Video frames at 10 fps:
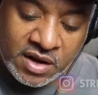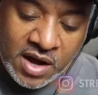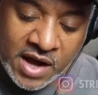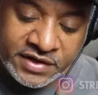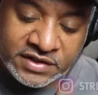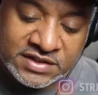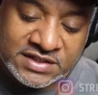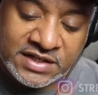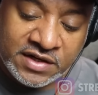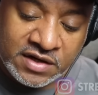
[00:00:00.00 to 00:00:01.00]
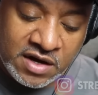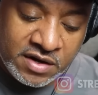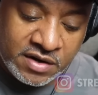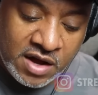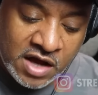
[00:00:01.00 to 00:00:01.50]
I didn't see a
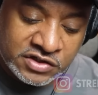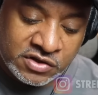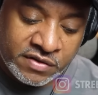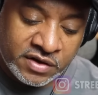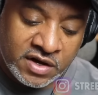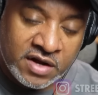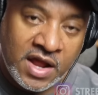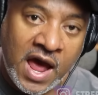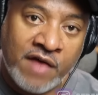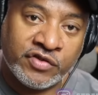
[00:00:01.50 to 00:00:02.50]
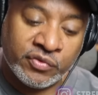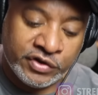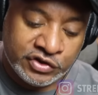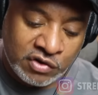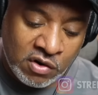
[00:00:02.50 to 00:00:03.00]
gun. I saw the gun after
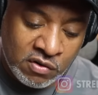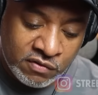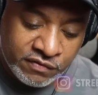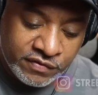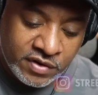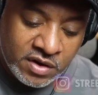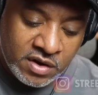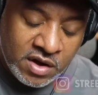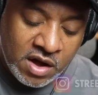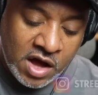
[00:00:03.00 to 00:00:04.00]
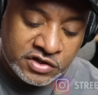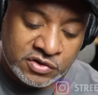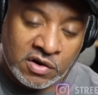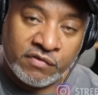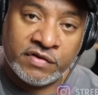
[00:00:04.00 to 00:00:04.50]
we drove. I
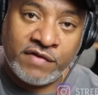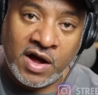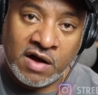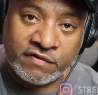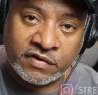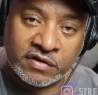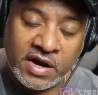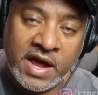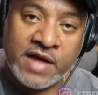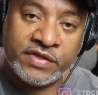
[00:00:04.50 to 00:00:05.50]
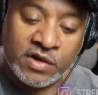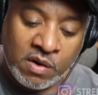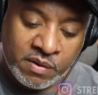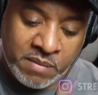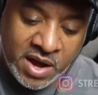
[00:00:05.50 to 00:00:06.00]
saw a revolver and the
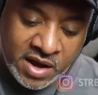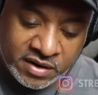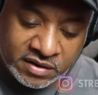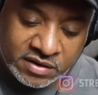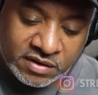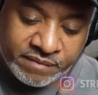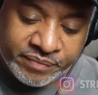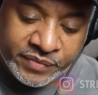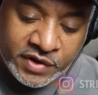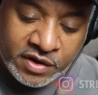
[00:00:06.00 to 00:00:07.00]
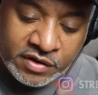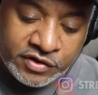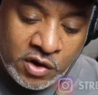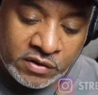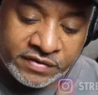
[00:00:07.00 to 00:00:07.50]
automatic.
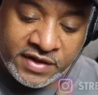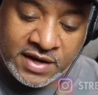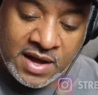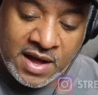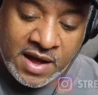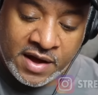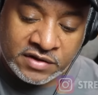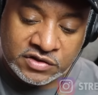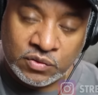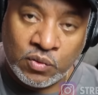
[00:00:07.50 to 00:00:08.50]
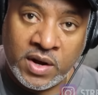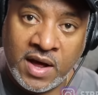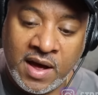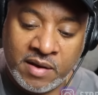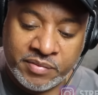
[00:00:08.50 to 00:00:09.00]
The only thing I asked, what
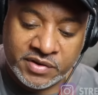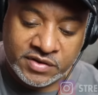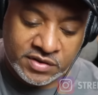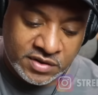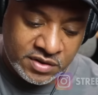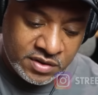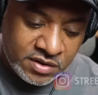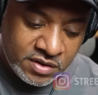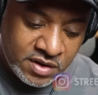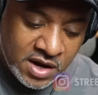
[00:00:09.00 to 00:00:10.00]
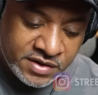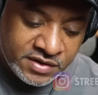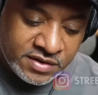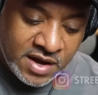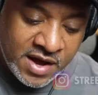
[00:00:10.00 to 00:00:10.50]
happened? I
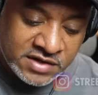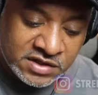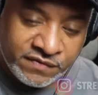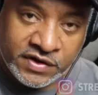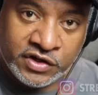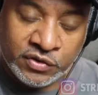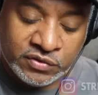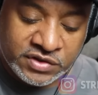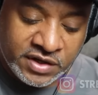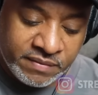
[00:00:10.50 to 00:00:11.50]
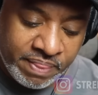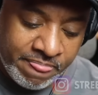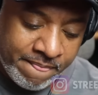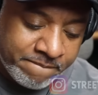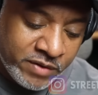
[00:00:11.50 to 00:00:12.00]
didn't ask if he used it.
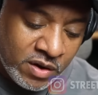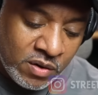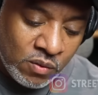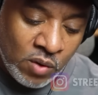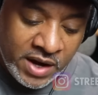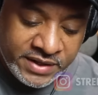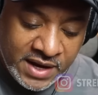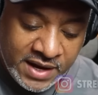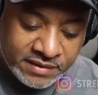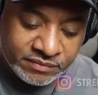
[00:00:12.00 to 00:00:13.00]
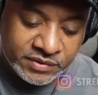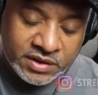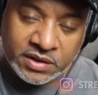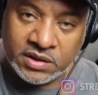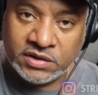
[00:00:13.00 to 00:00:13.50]
Why not?
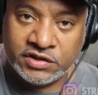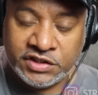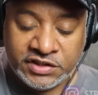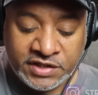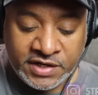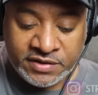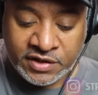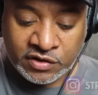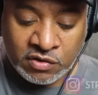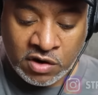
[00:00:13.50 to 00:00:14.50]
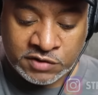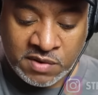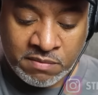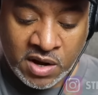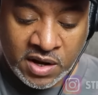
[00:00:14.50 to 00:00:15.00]
She said, it didn't cross
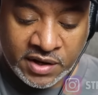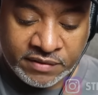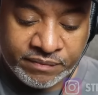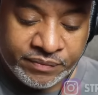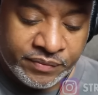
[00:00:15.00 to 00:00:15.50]
my mind.